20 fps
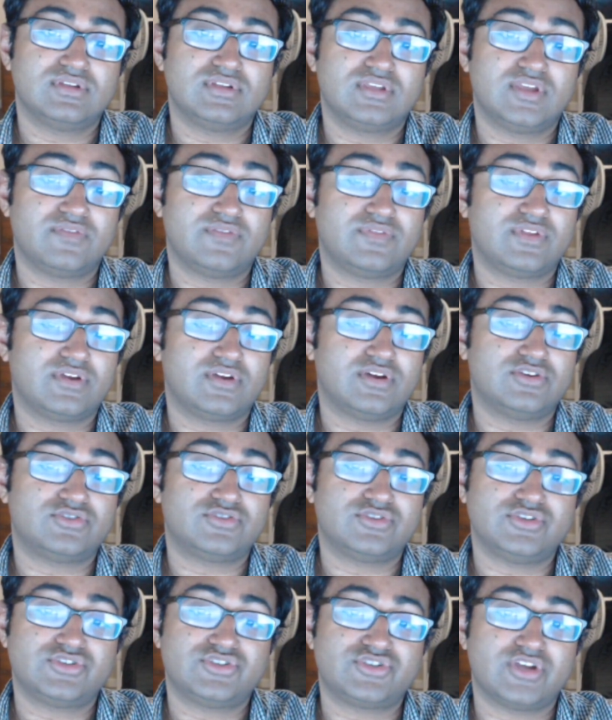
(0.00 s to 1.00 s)
Give the
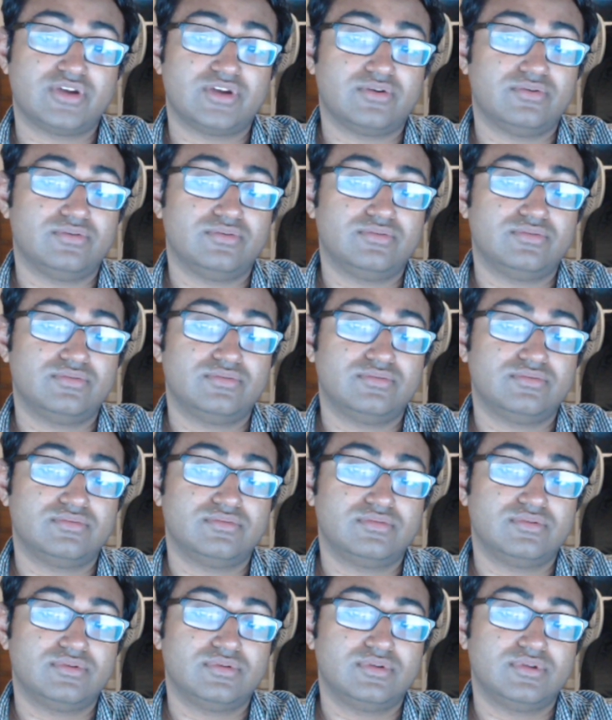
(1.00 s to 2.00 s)
country a show.
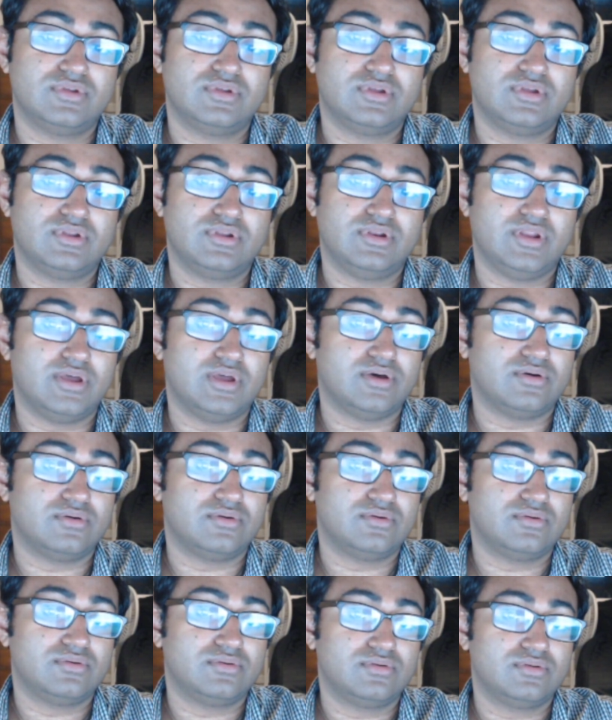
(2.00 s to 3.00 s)
No.
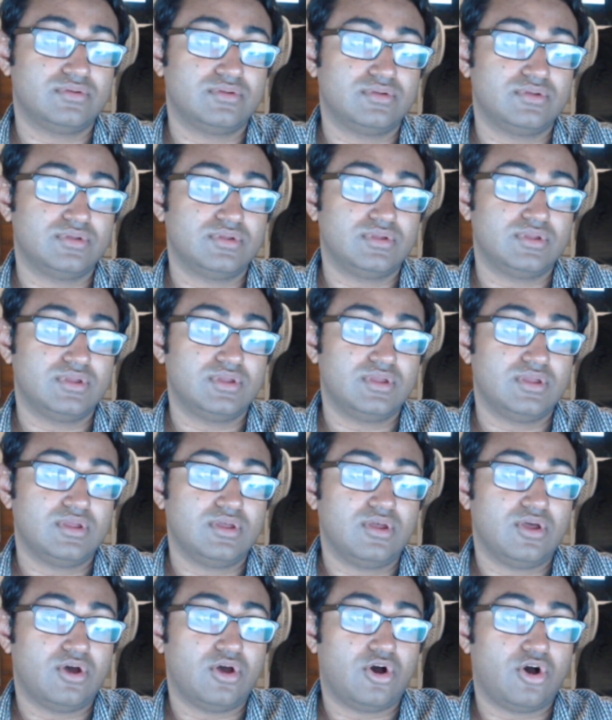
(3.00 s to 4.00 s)

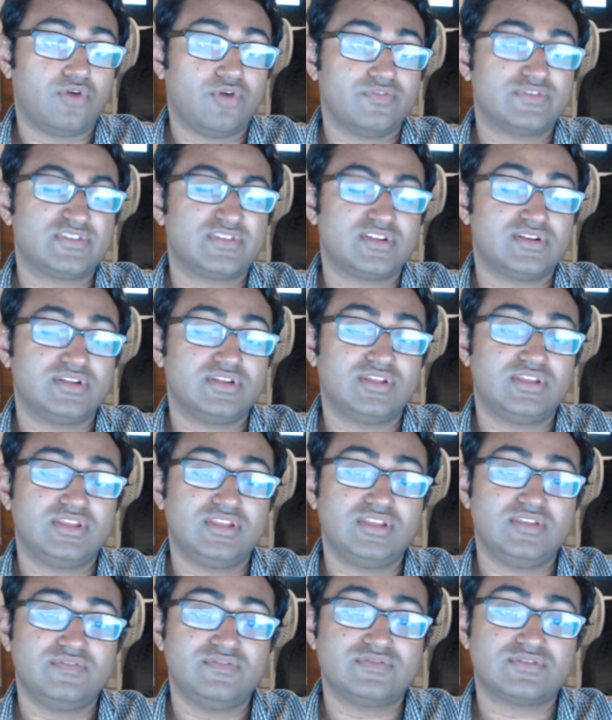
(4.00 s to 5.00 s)
All of a sudden he
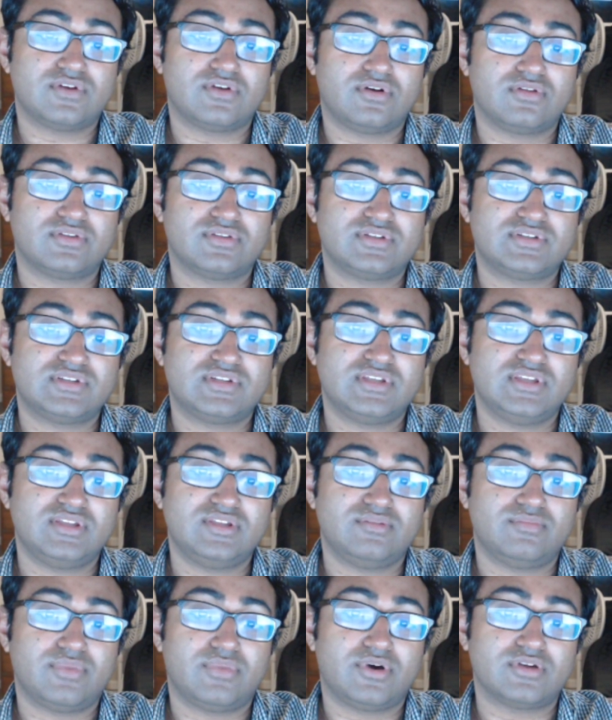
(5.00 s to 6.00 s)
heaves all the tea
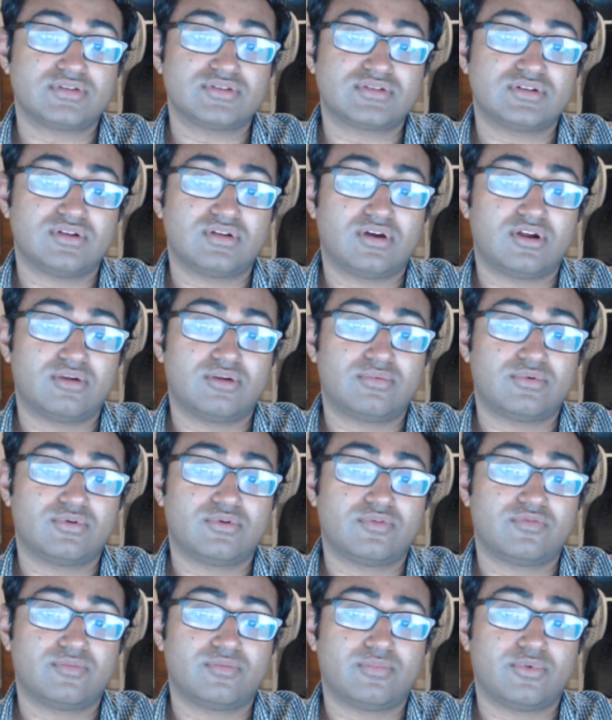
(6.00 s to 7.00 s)
in Boston Harbor
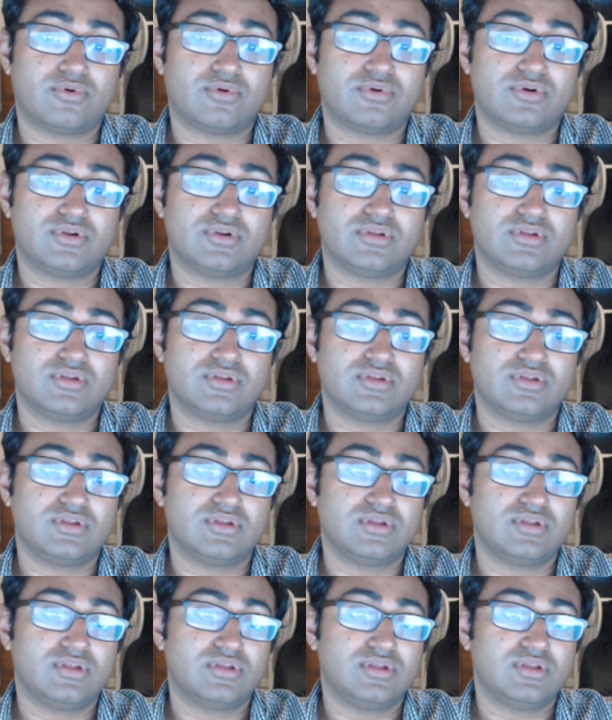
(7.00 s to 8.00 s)
overboard
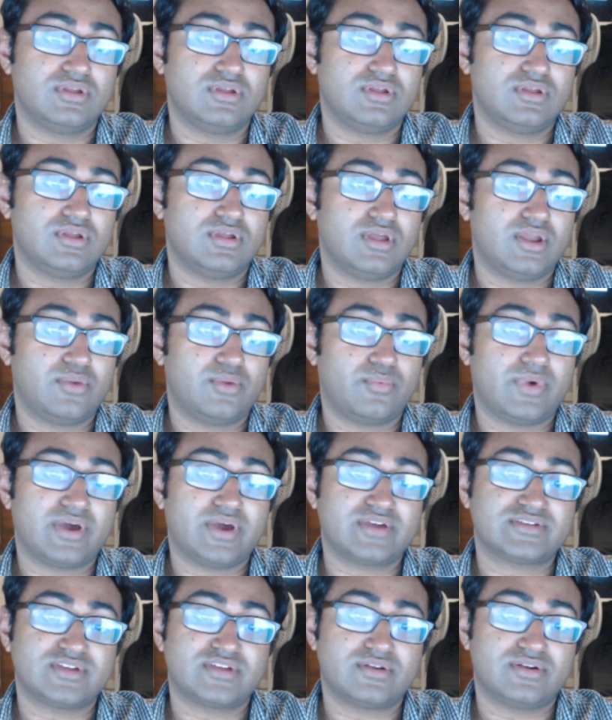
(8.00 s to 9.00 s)
and
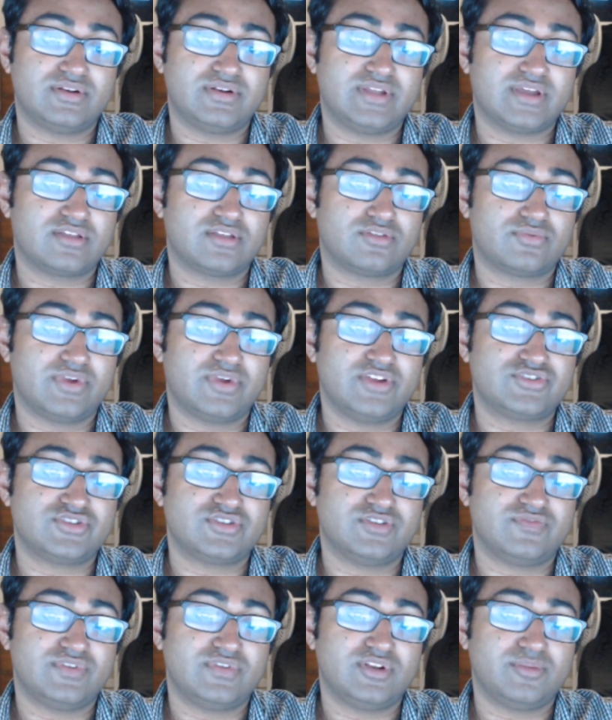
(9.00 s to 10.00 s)
whacks out a Declaration
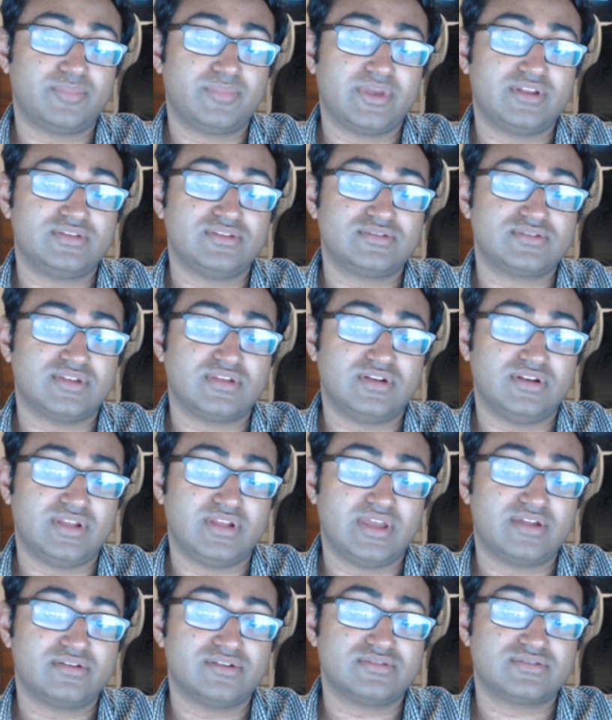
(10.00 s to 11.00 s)
of Independence and
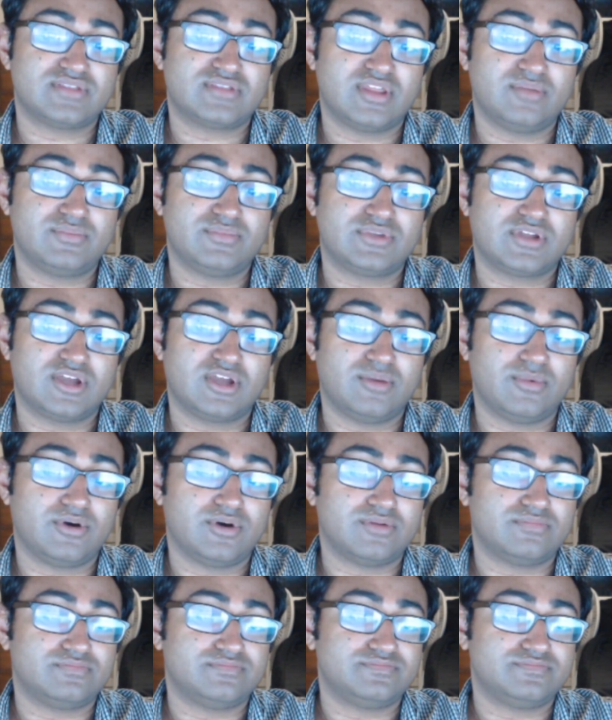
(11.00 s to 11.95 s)
dares them to come on.